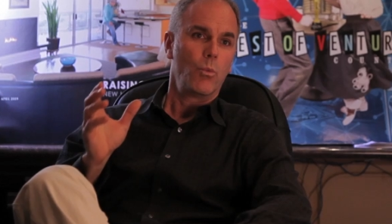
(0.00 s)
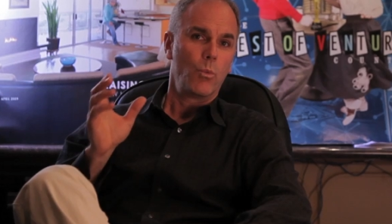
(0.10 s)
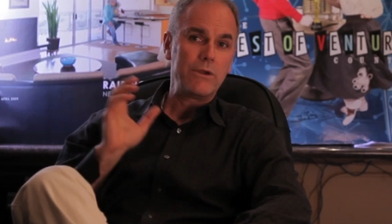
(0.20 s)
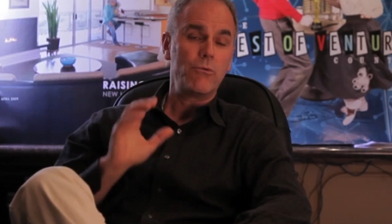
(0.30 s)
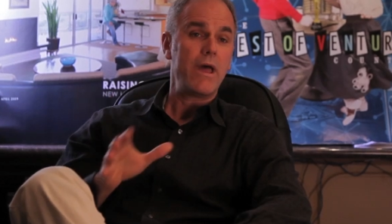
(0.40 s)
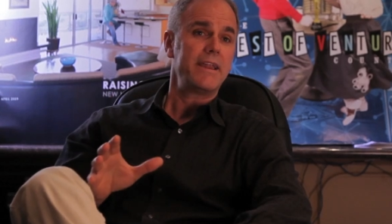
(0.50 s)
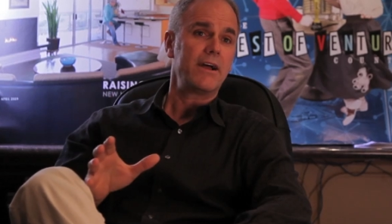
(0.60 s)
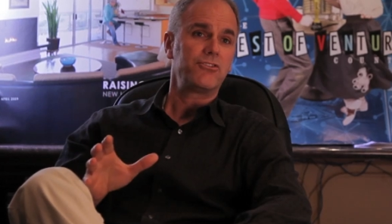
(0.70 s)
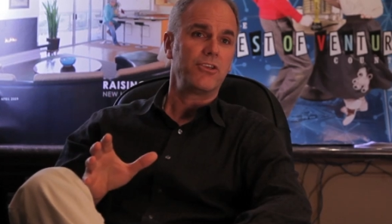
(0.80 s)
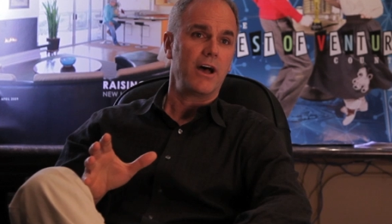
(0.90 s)
We ran
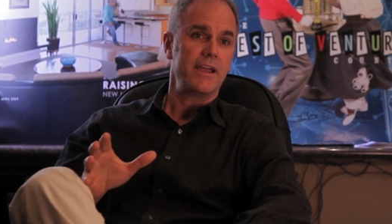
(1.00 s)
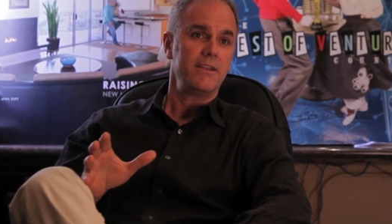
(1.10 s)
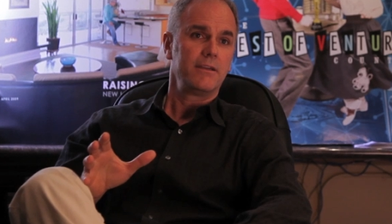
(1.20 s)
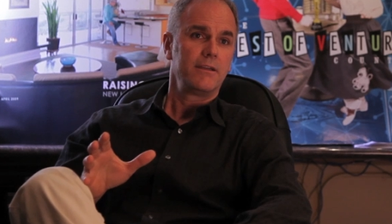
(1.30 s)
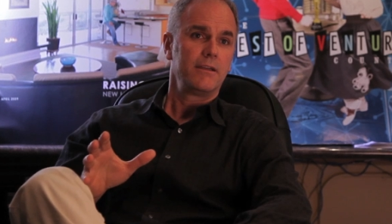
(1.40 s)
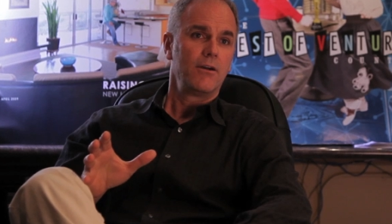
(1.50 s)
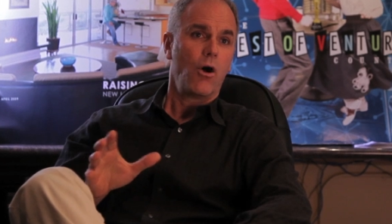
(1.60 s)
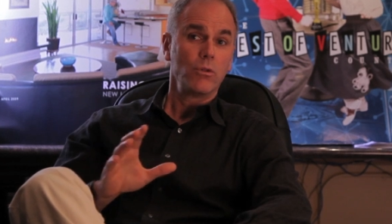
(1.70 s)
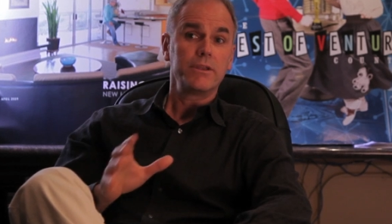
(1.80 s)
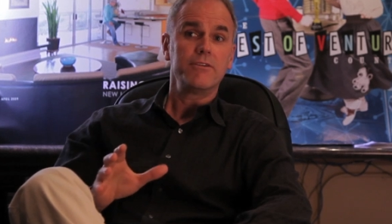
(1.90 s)
outside,
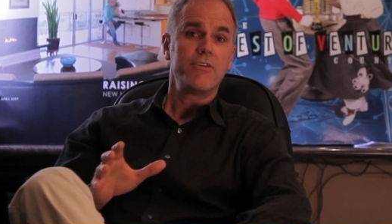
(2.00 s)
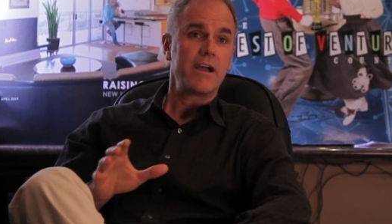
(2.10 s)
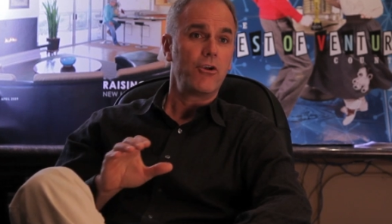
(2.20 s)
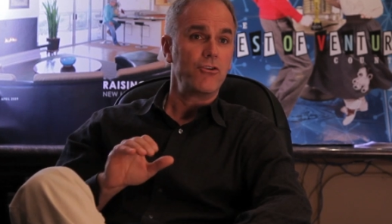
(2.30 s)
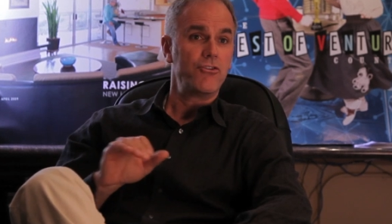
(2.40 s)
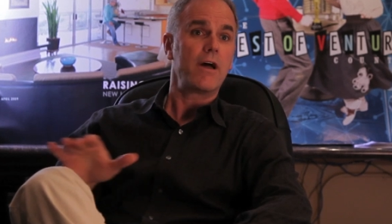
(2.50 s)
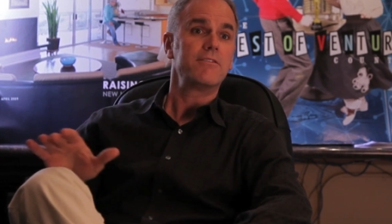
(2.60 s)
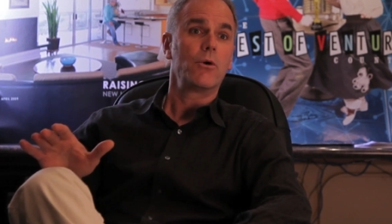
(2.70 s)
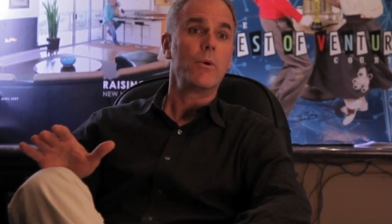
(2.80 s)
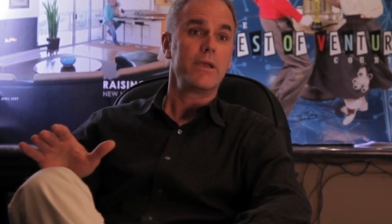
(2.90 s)
only to find her
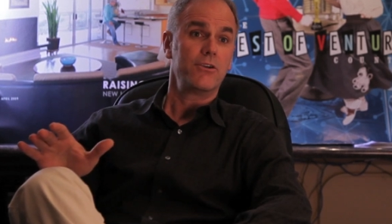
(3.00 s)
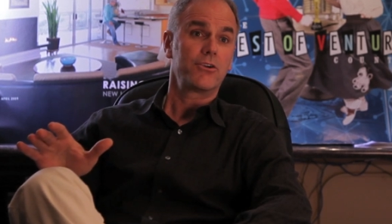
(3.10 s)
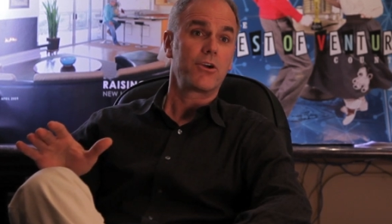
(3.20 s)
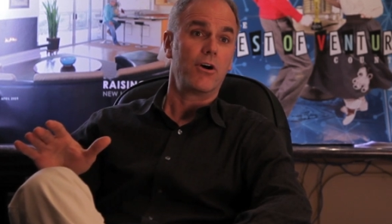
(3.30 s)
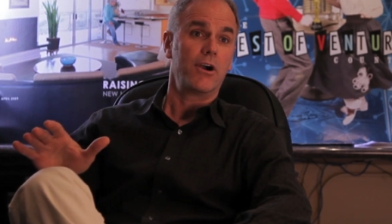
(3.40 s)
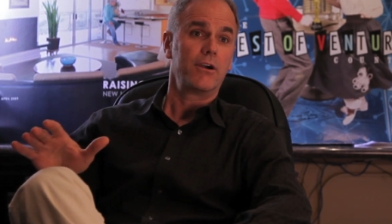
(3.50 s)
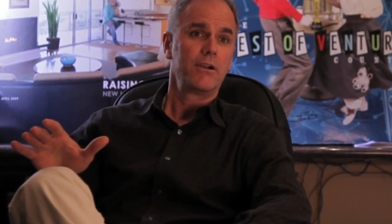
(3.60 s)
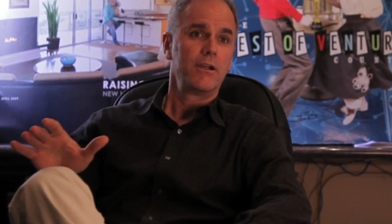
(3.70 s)
driving away in her car